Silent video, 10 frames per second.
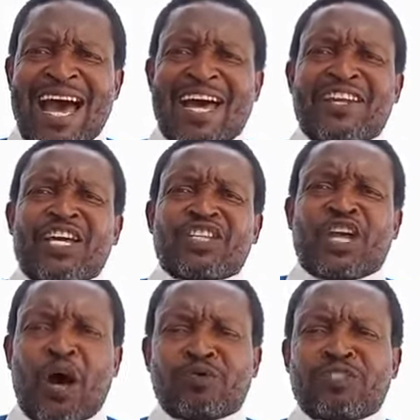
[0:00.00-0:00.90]
And
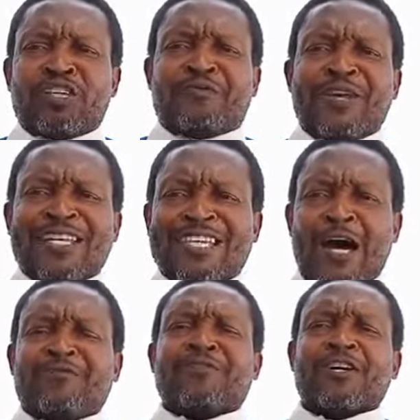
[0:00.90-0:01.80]
thousands of years
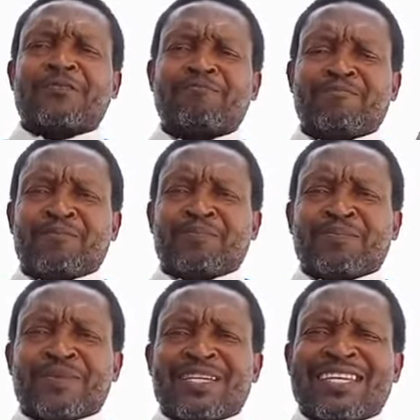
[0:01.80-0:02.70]
after,
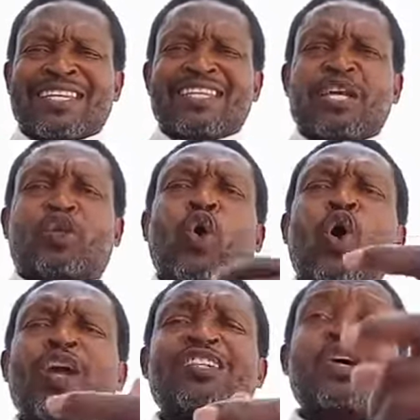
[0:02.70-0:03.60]
they
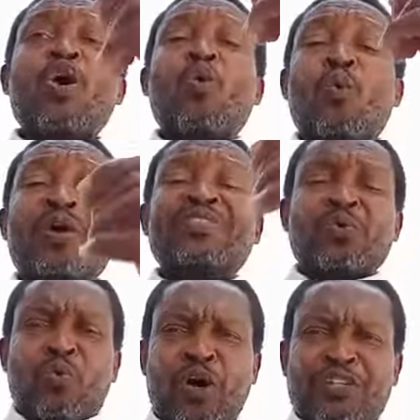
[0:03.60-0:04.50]
told us what they
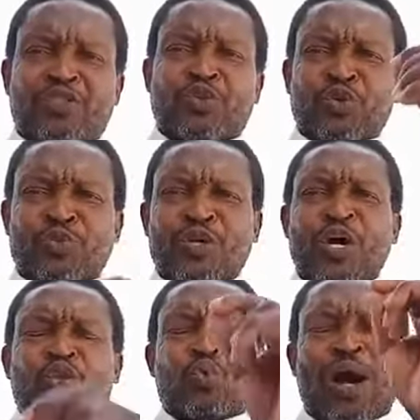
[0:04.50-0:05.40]
want us to know to